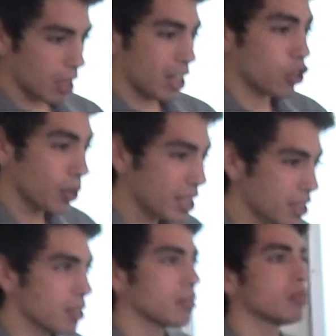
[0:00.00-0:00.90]

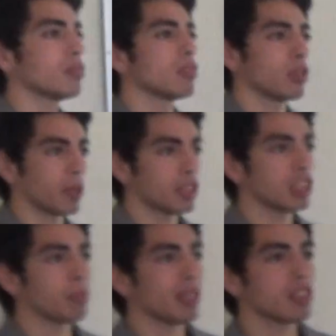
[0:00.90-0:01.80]
address the
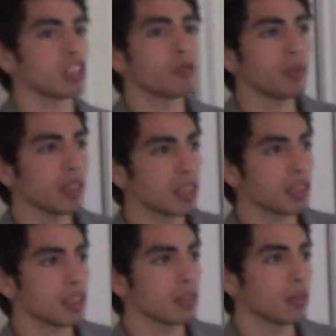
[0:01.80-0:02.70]
participants'
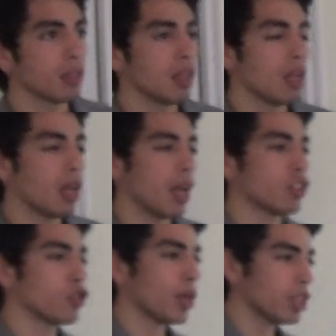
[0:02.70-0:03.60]
experiences
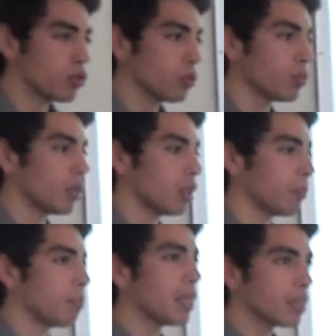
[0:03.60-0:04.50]
and try
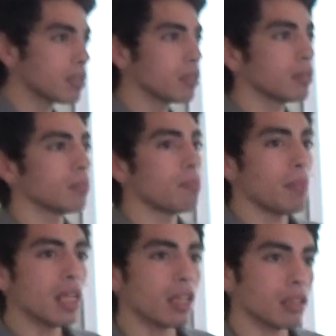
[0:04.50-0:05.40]
to build
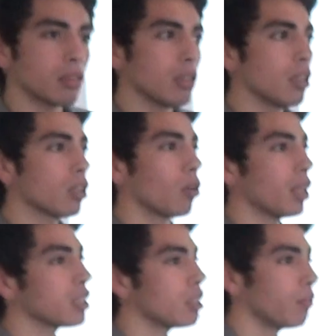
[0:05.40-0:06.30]
meaning
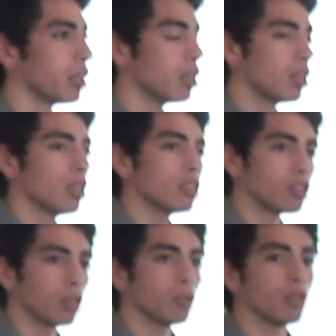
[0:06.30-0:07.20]
collectively.
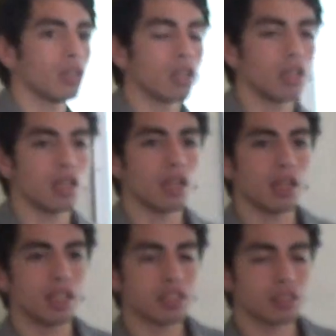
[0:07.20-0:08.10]
So
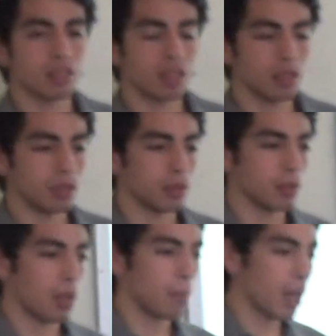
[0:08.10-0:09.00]
it is
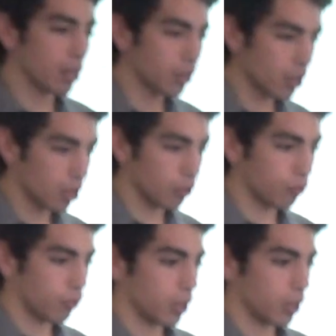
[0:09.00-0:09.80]
a matter of